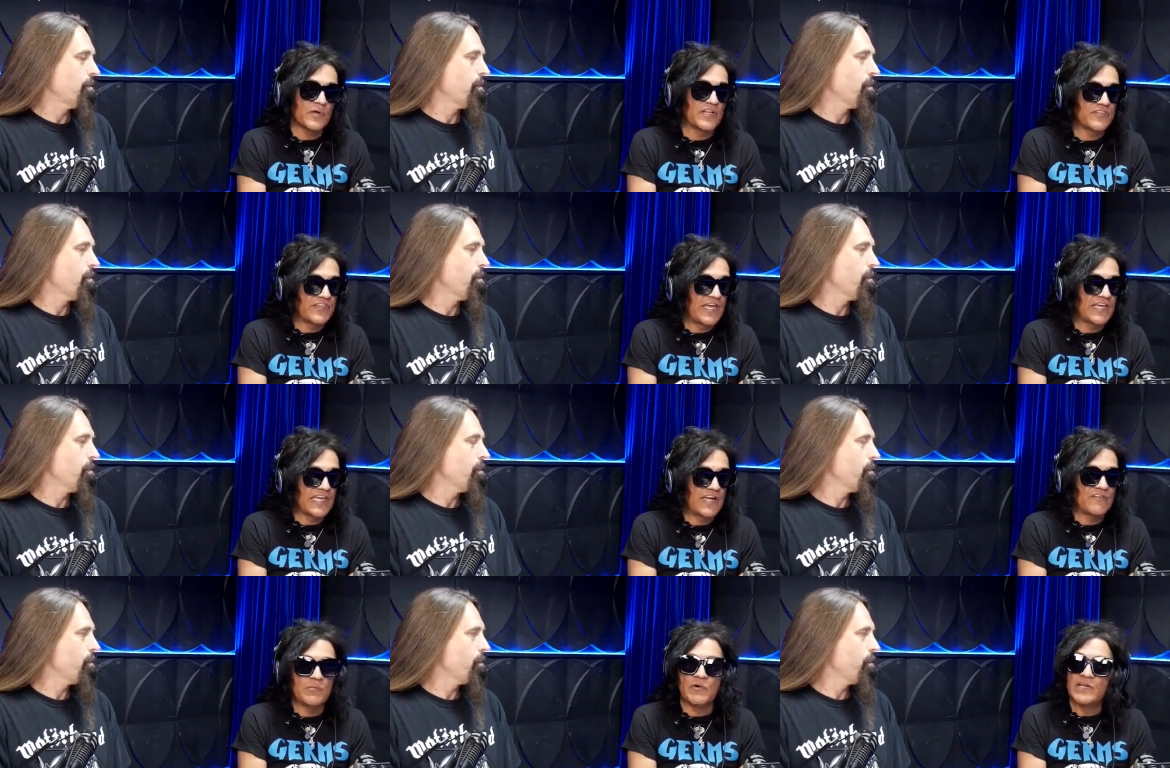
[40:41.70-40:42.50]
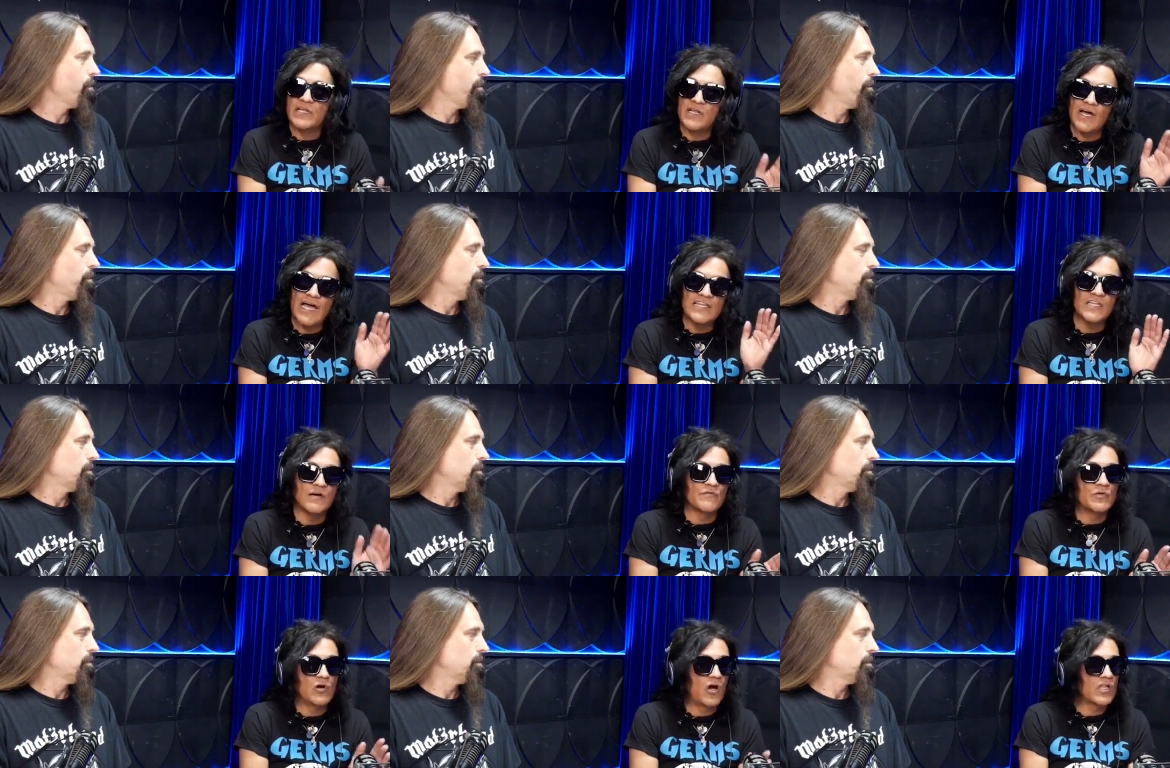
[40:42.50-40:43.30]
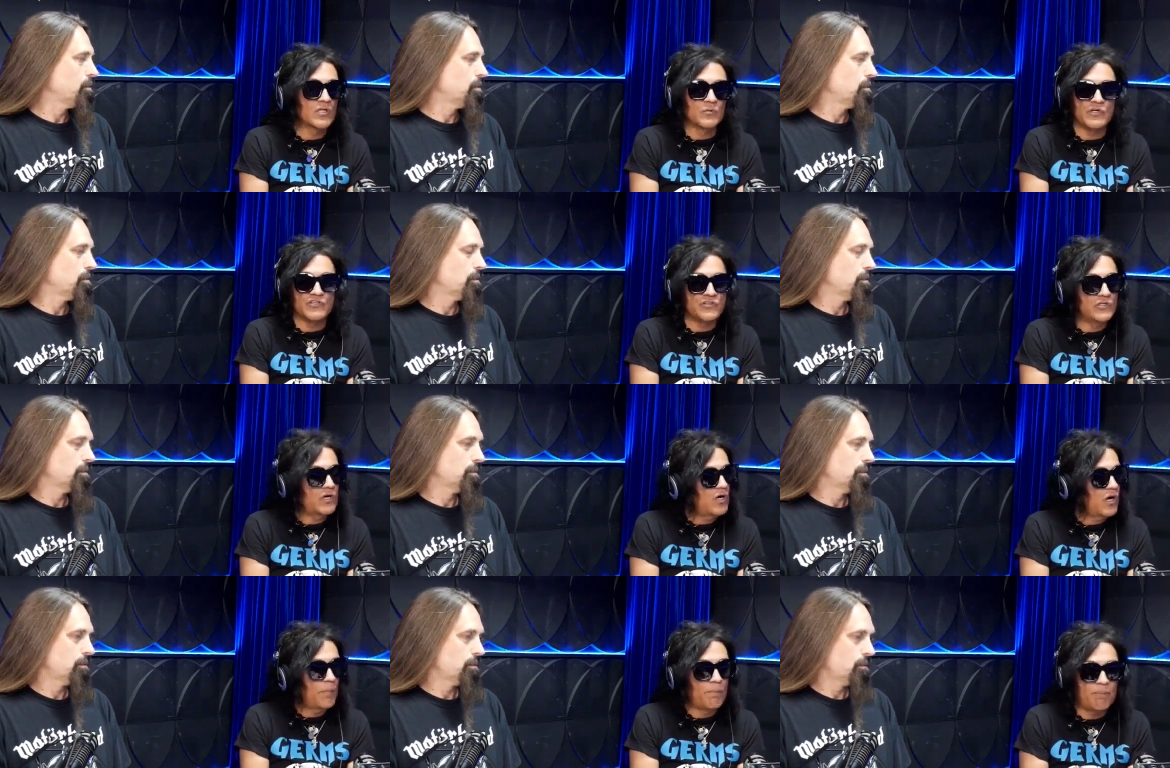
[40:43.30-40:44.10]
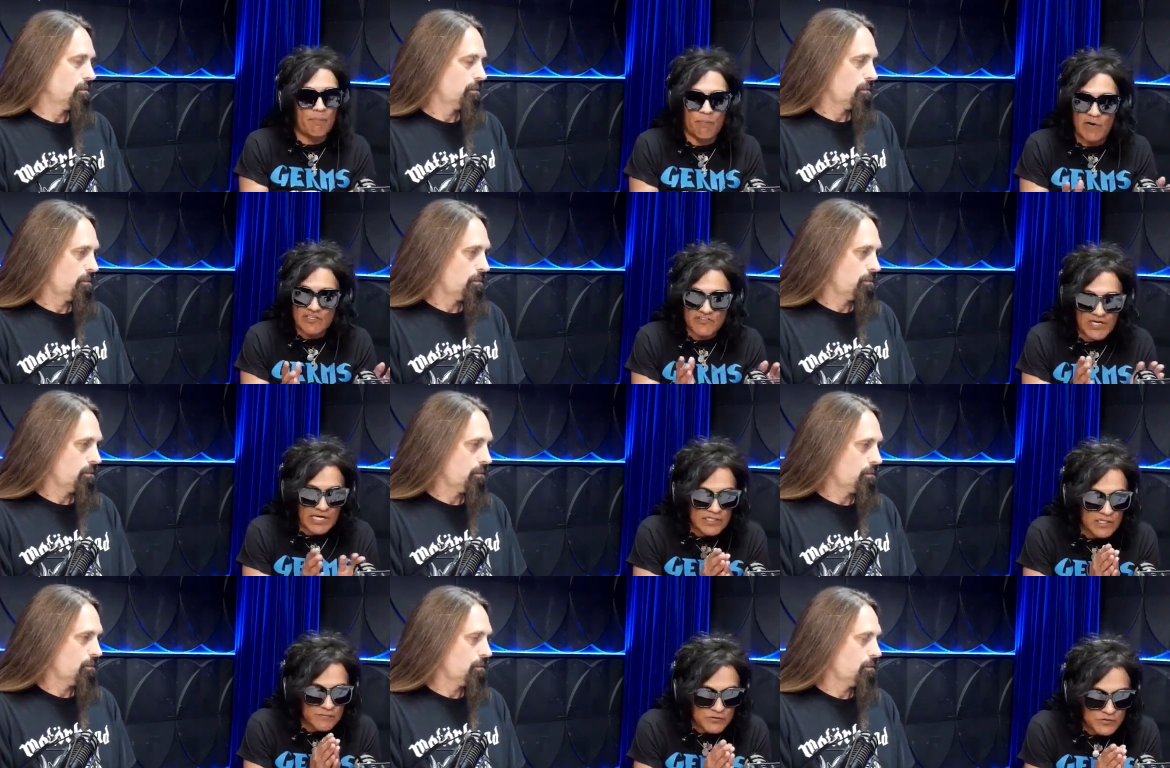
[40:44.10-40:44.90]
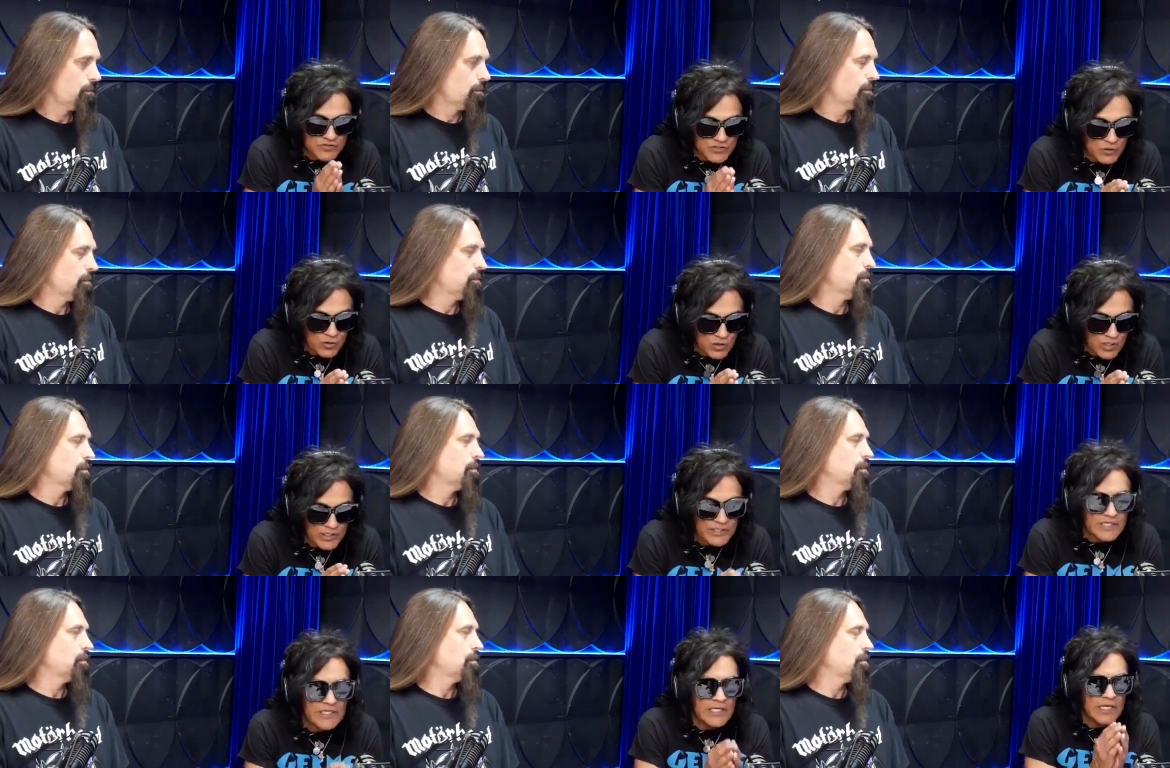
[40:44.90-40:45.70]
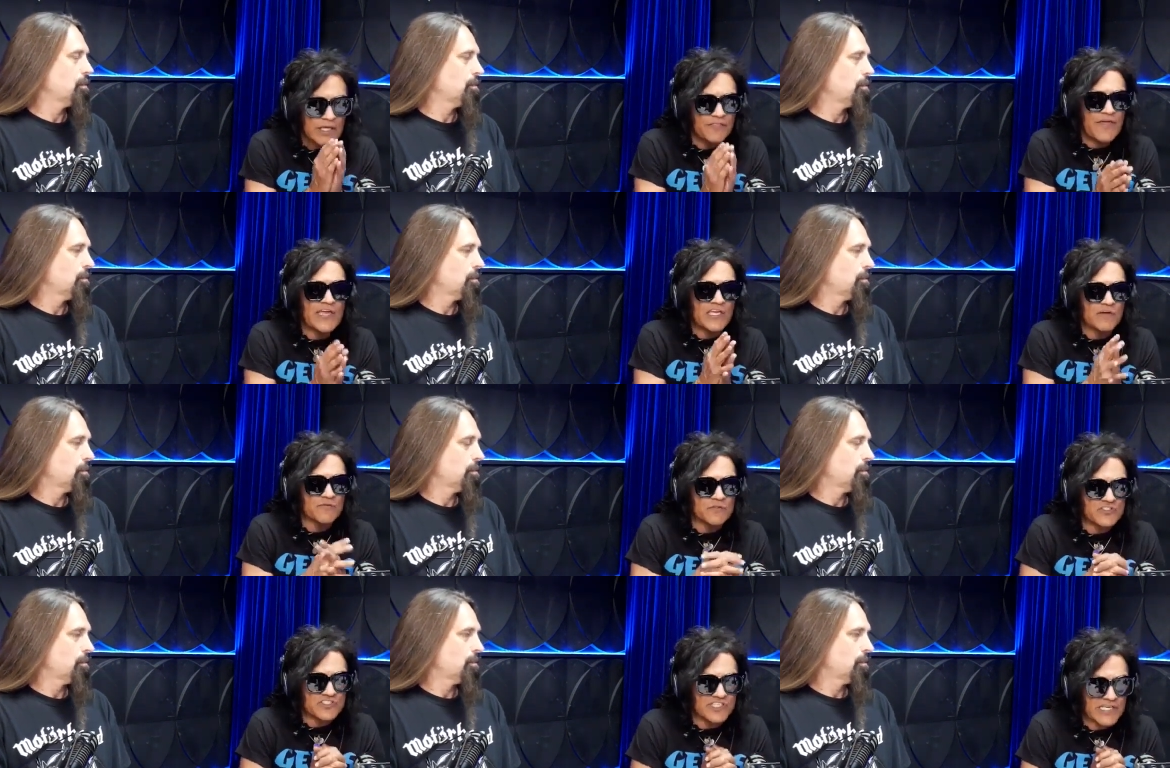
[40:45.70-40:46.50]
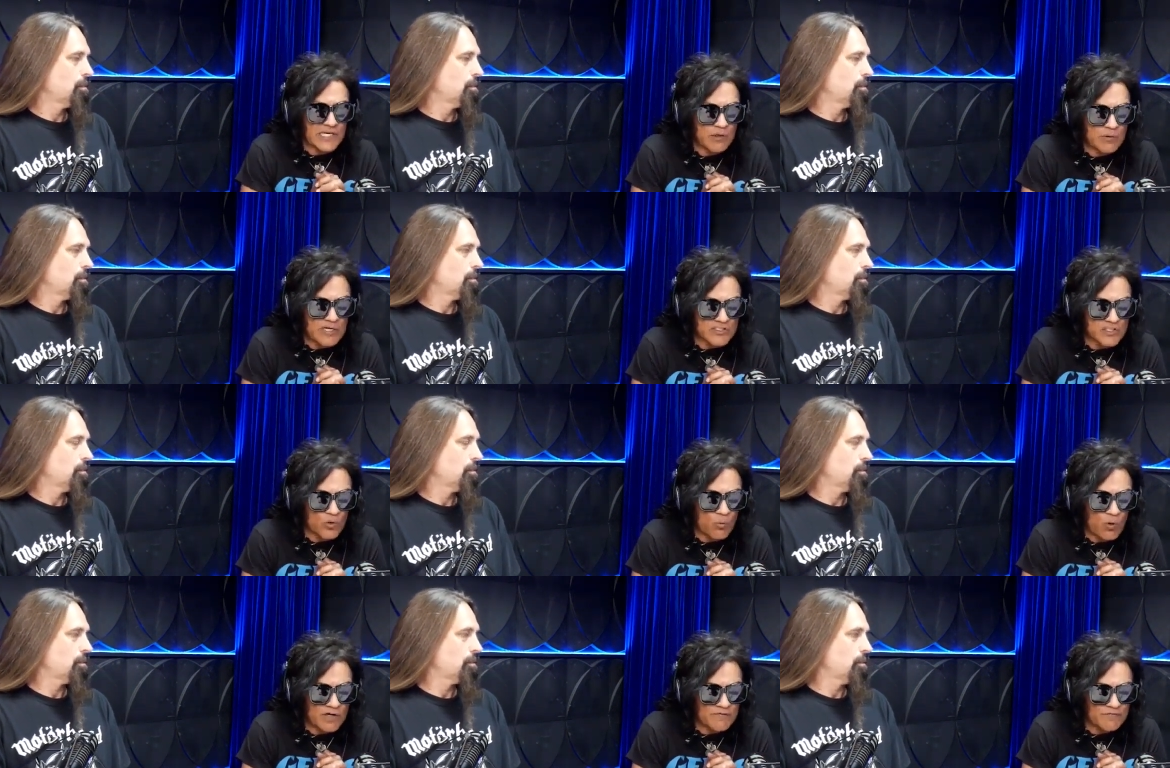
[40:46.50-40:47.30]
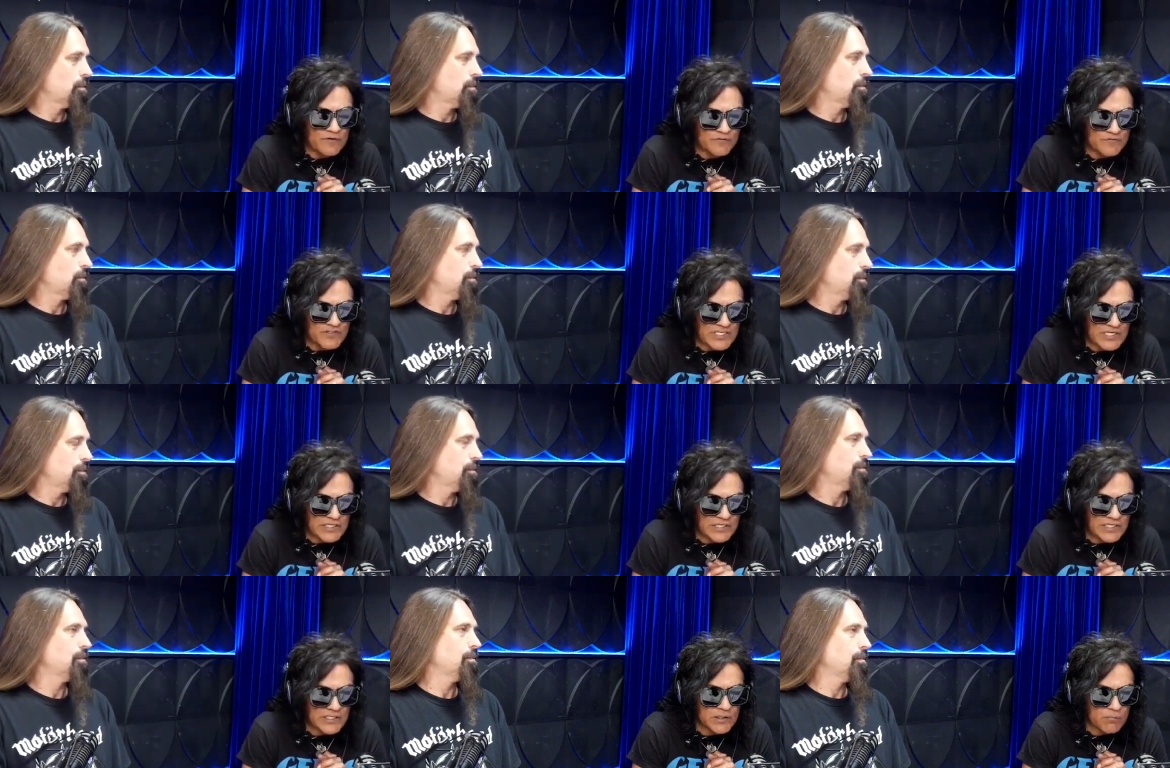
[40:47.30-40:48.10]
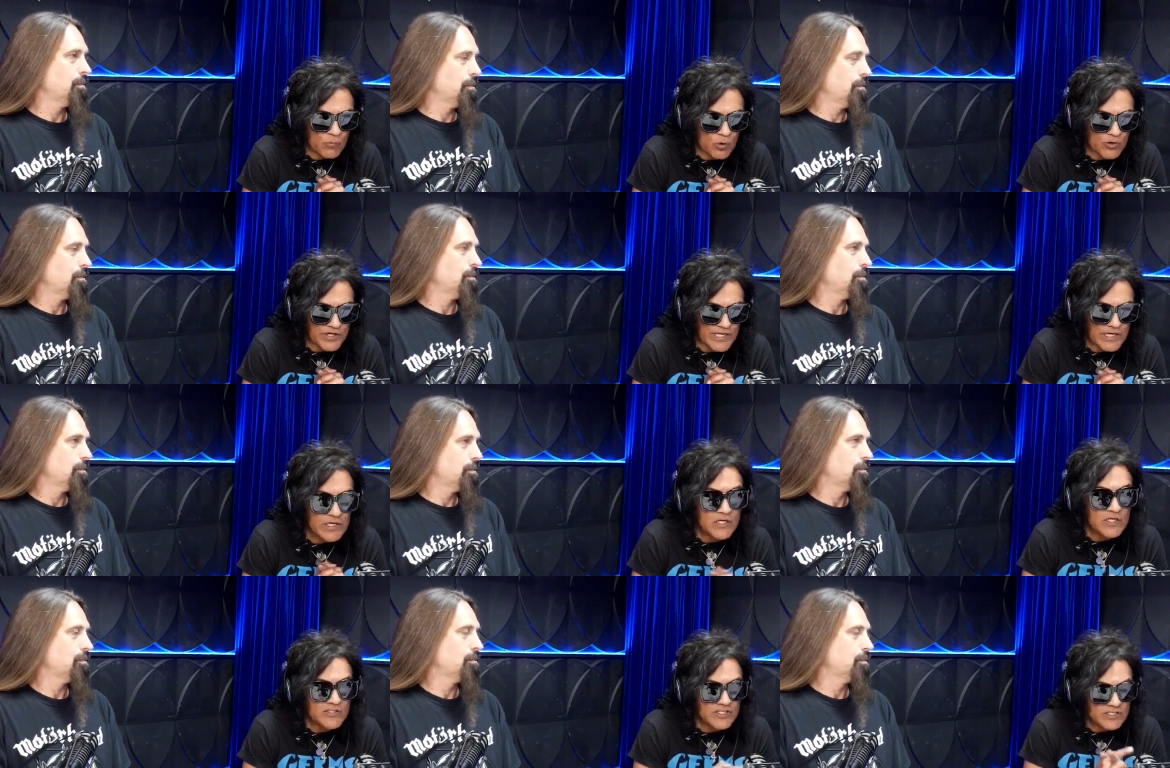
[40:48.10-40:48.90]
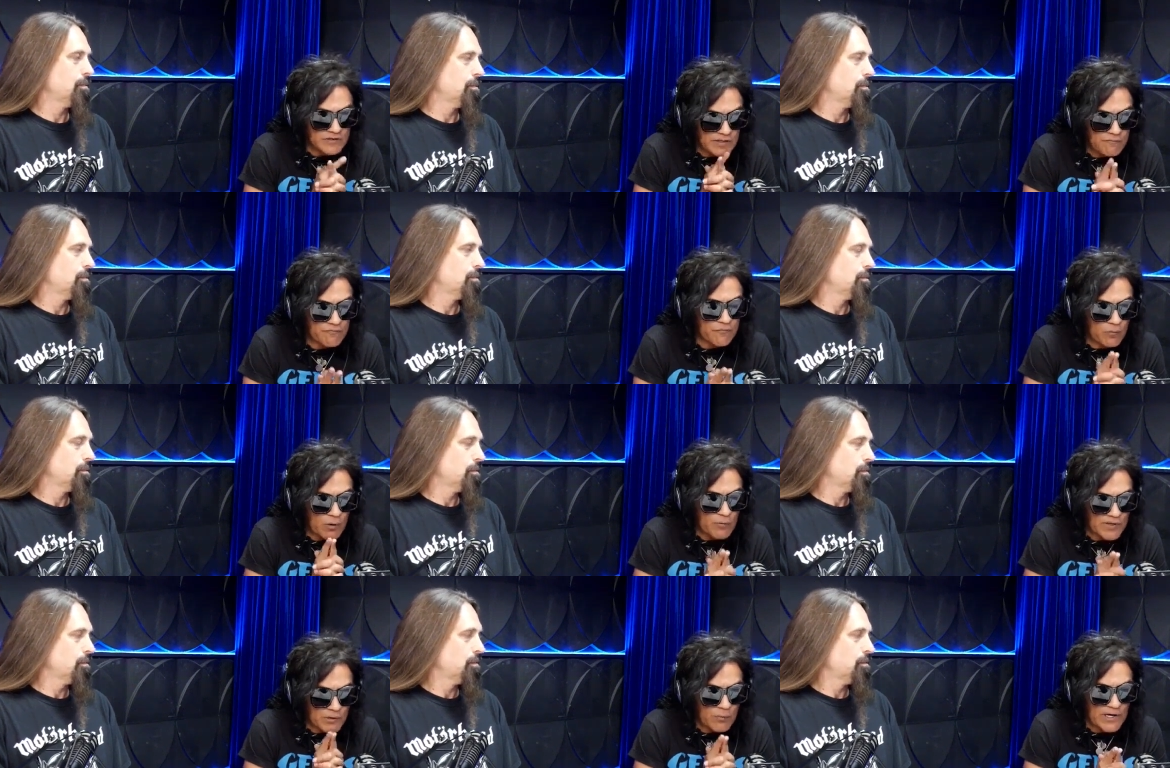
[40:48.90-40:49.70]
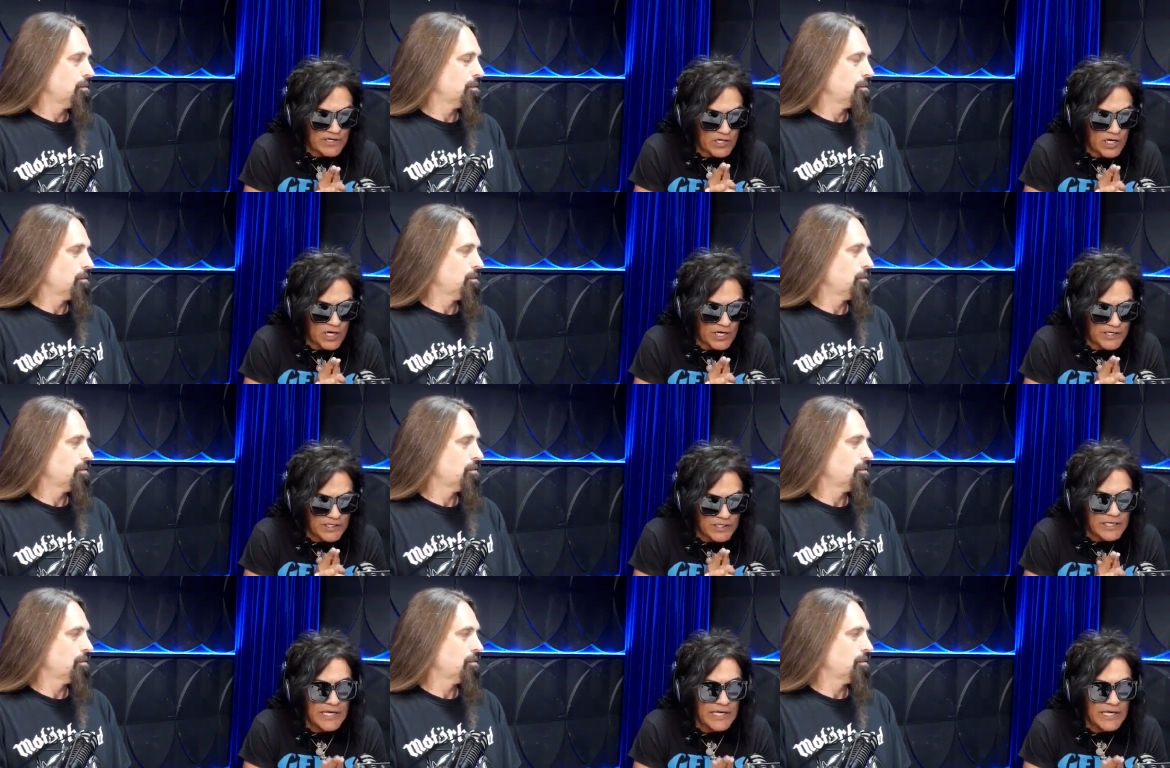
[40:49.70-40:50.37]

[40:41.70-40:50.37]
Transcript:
Speaker 1: want to thank everybody. I love you, Hollywood. You know how much I love you so hard. Thank you for sticking around till 1.15 in the morning to when we went on